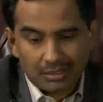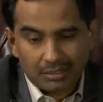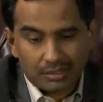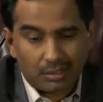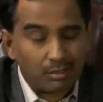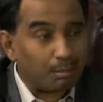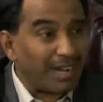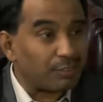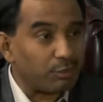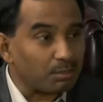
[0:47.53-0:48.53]
Is
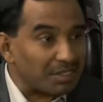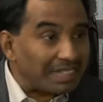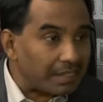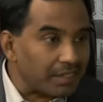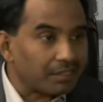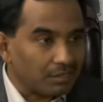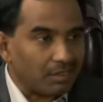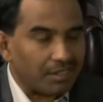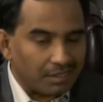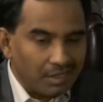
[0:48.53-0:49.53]
around platform thinking,
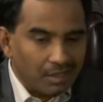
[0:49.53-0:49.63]
right?